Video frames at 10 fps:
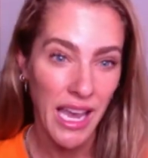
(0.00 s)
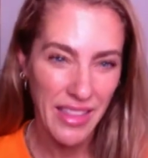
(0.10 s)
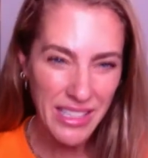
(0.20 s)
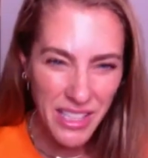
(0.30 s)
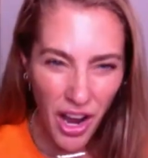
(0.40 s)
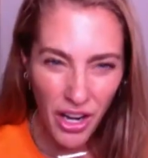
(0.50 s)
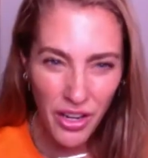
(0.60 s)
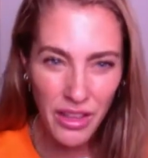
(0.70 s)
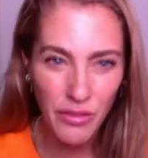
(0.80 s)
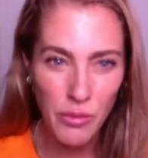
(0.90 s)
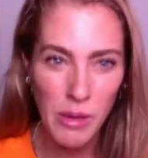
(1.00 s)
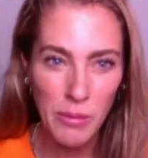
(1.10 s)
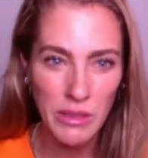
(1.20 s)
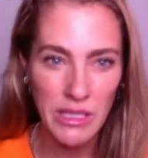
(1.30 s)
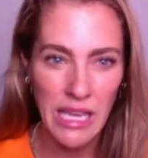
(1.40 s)
And that's a hard thing for
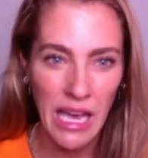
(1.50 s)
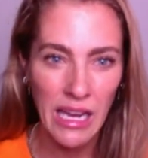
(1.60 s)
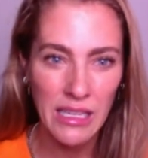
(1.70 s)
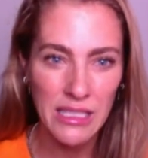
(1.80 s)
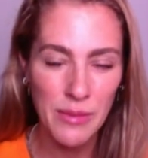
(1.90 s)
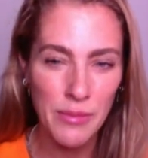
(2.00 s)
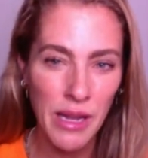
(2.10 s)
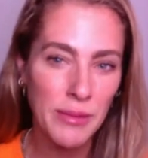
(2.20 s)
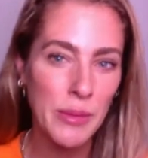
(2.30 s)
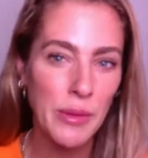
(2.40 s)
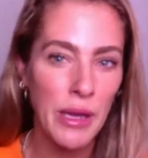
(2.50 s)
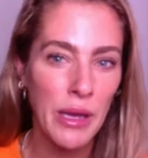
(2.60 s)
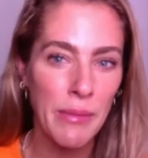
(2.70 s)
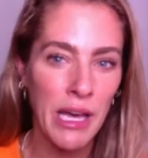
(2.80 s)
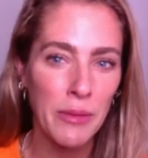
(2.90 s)
people to get, because sometimes people get
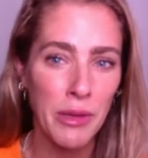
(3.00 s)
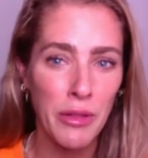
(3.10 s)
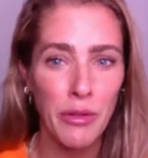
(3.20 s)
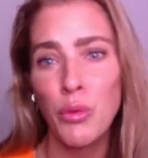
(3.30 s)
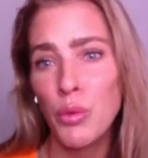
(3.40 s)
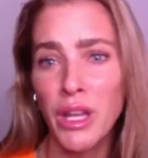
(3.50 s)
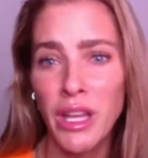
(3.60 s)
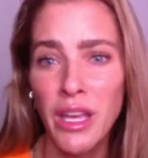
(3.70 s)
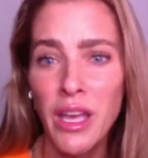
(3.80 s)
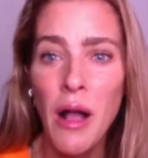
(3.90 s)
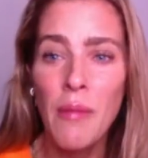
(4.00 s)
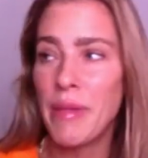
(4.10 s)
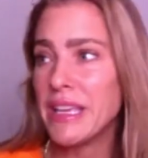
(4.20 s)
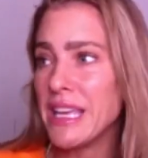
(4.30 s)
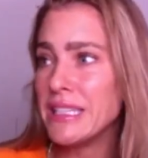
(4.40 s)
mad at me. They're like, really?
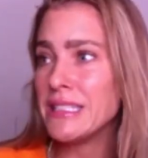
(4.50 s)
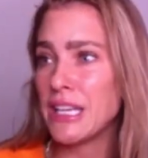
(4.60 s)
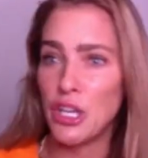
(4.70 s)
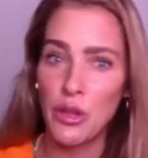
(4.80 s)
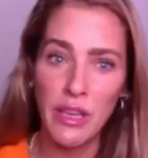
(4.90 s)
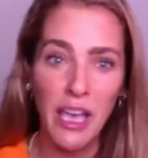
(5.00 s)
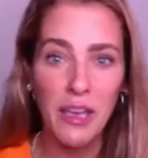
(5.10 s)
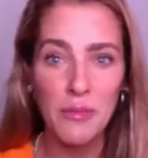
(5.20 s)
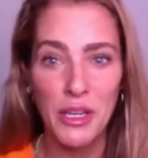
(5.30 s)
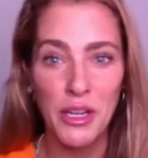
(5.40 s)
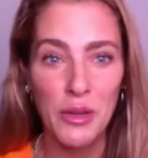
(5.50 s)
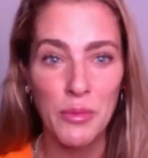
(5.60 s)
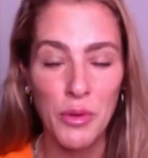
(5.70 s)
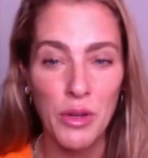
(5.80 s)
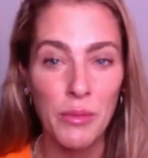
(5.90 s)
My kid's sick. You think I can be in a good
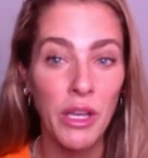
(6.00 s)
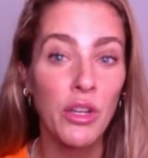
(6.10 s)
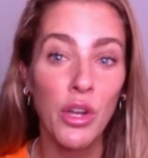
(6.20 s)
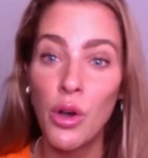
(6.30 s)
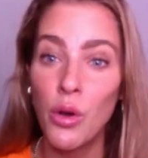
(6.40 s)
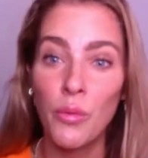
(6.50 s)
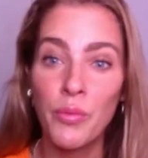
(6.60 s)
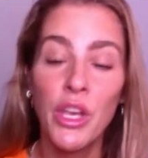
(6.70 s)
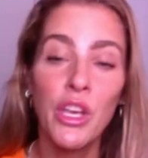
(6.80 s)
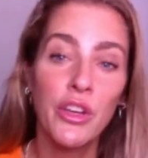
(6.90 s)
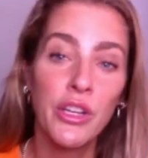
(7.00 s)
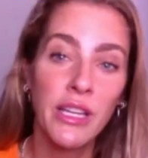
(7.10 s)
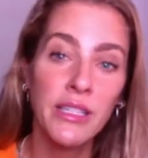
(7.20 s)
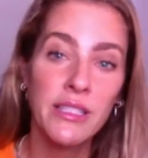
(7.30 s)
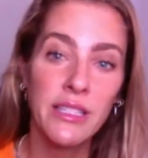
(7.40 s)
mood? I'm like, no, your
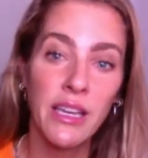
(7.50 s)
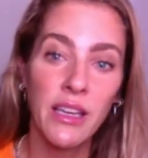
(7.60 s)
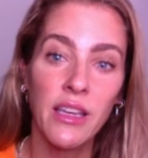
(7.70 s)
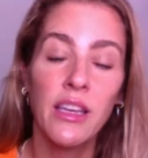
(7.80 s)
kid's sick.